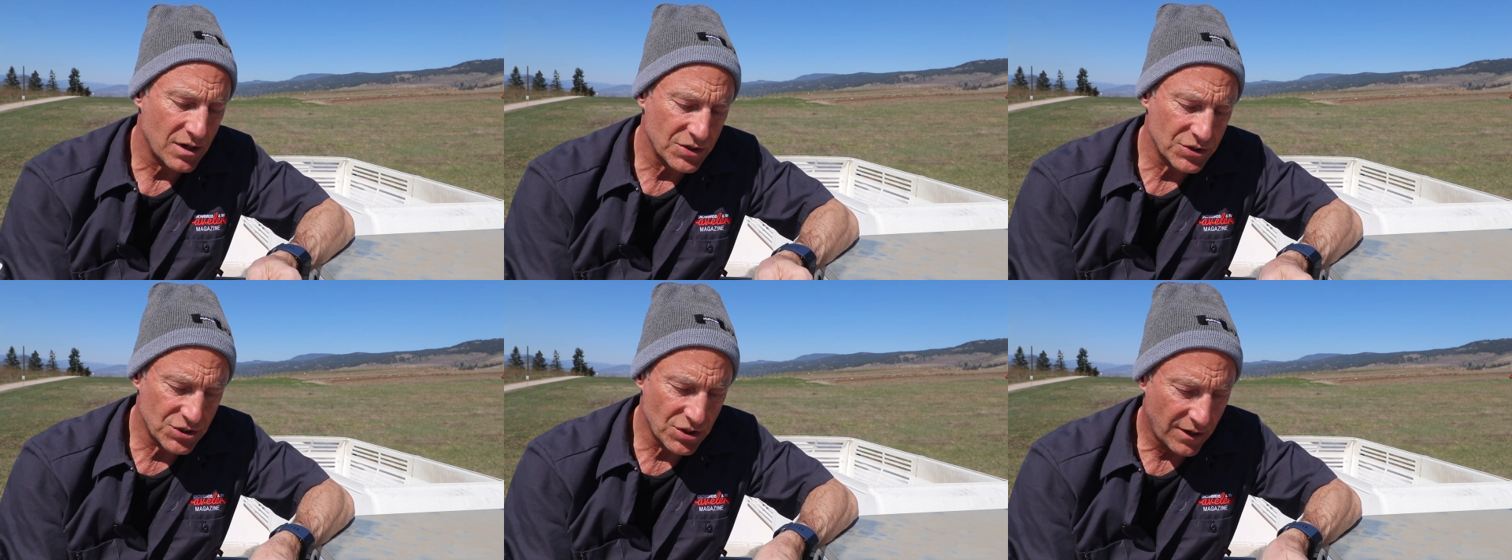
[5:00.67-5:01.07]

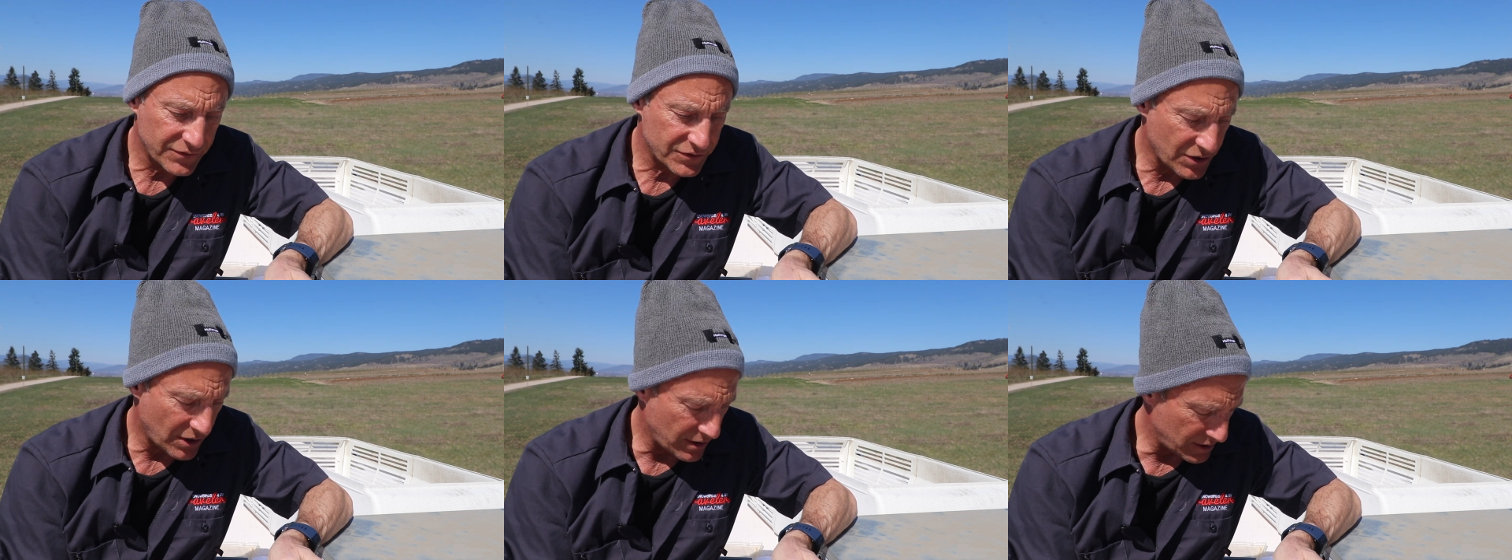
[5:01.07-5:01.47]
our, soft
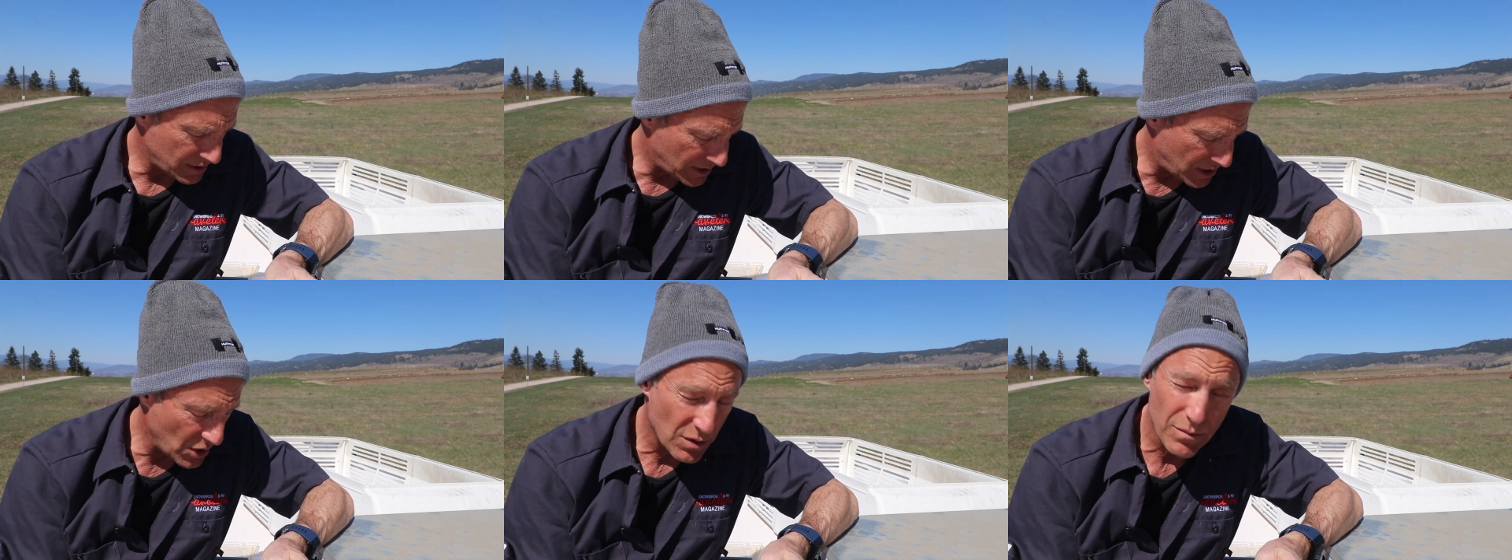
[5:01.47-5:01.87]

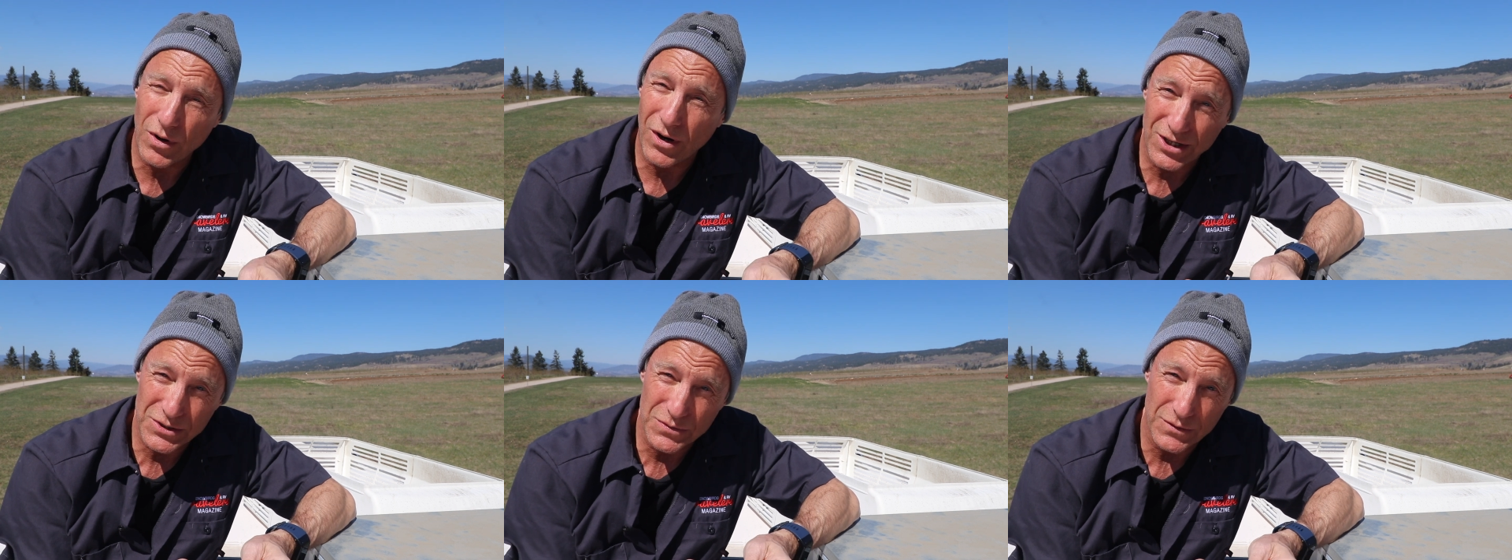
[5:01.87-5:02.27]
start
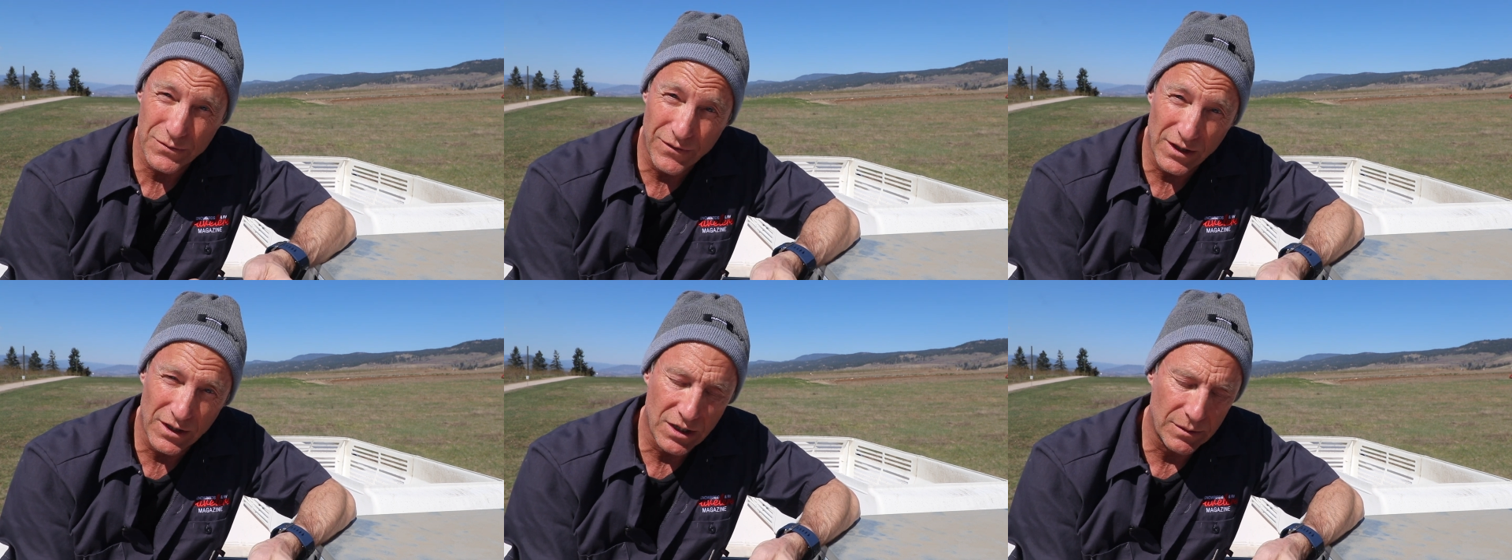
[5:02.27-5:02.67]
gearbox was
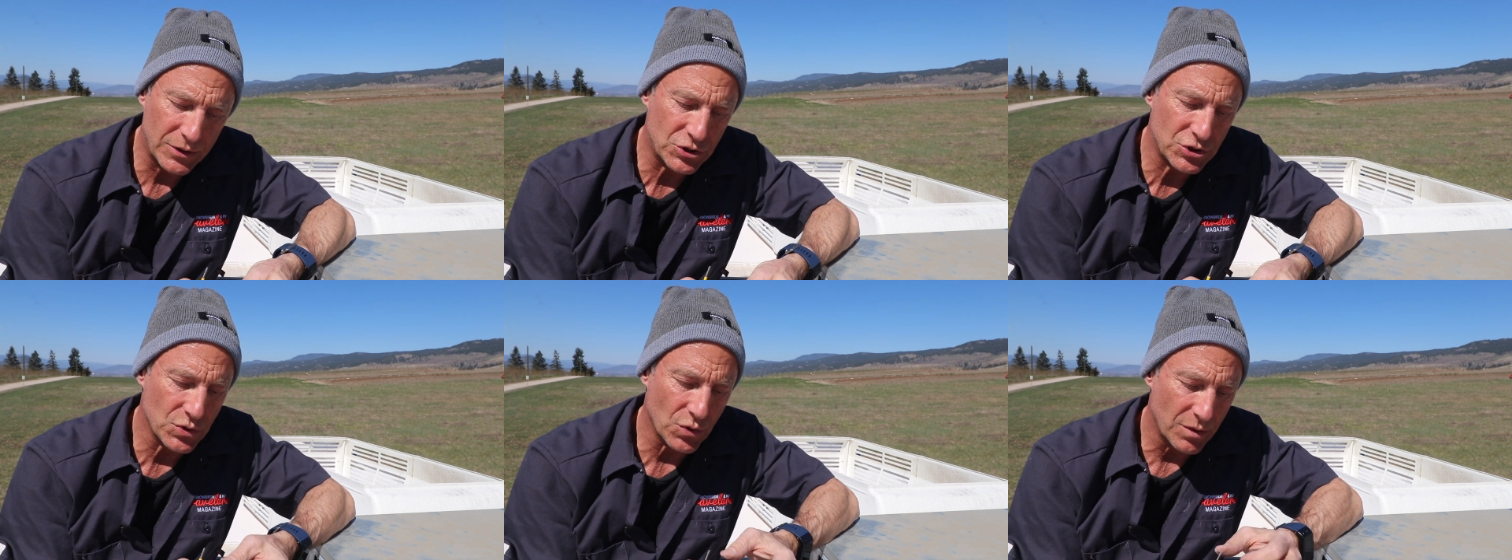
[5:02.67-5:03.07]
fell a little
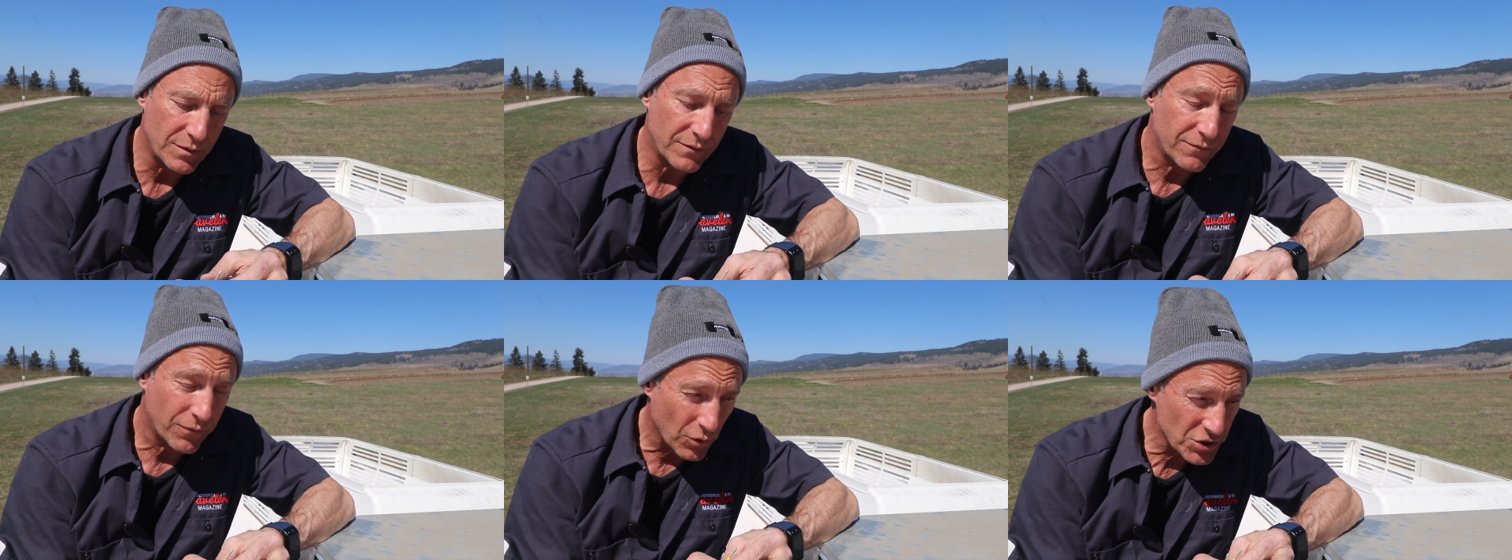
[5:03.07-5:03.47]
bit short,
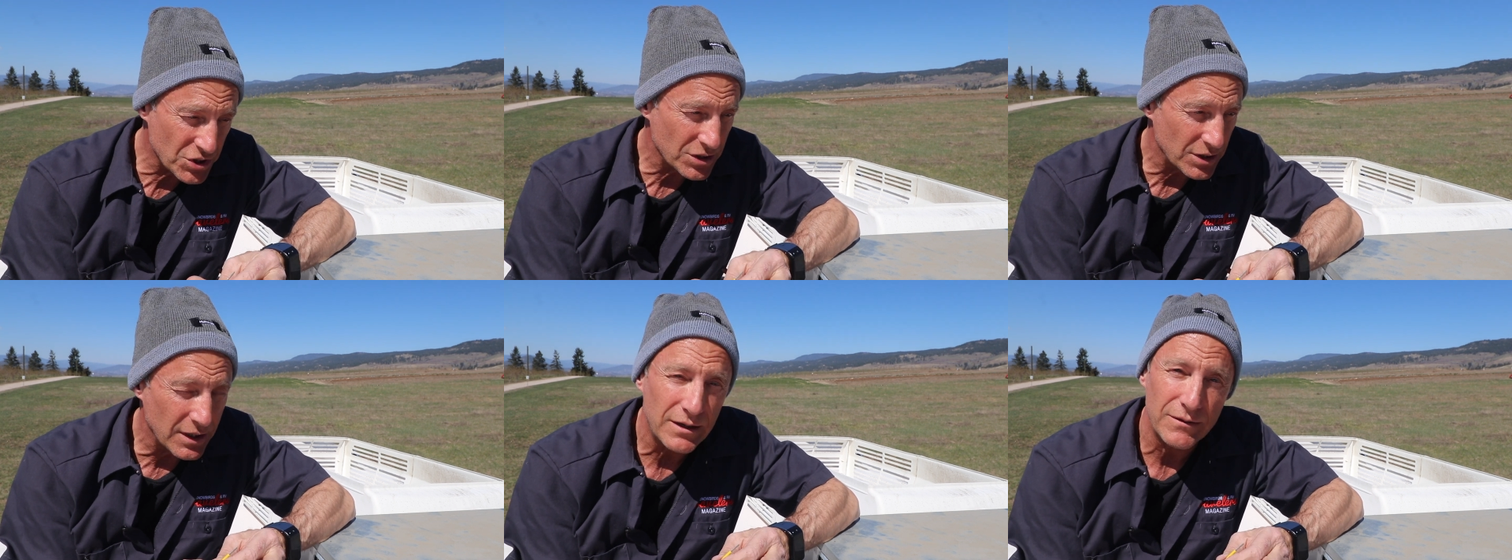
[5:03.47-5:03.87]
but
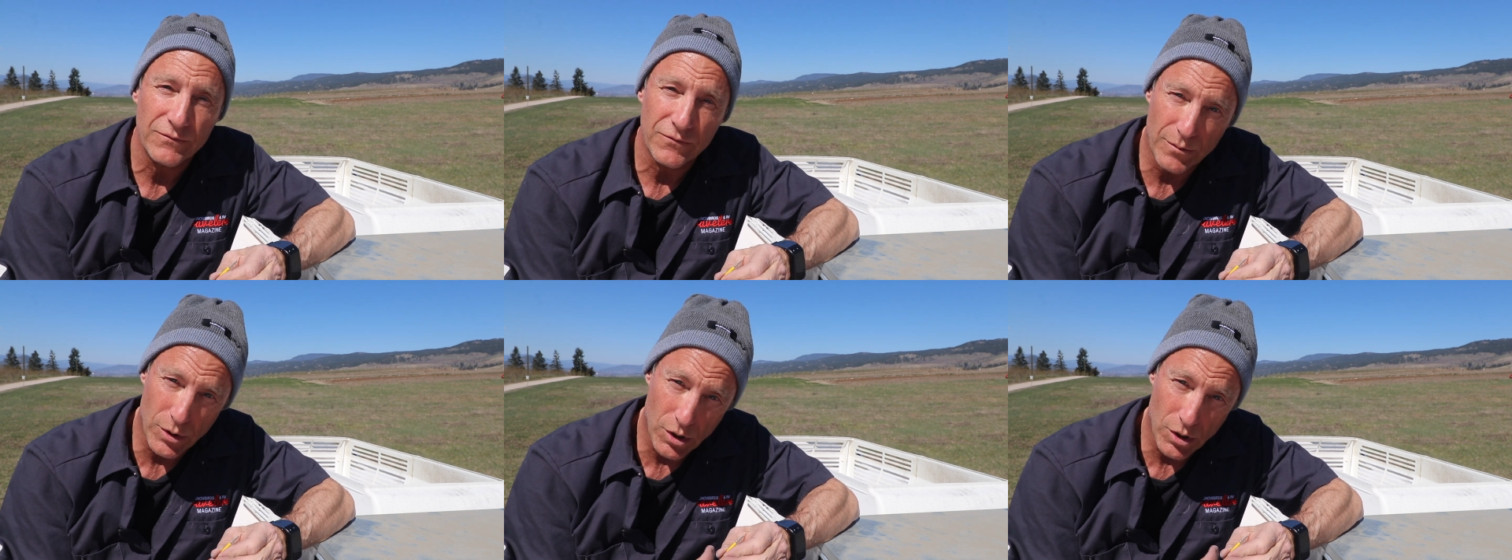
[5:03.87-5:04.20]
fortunately from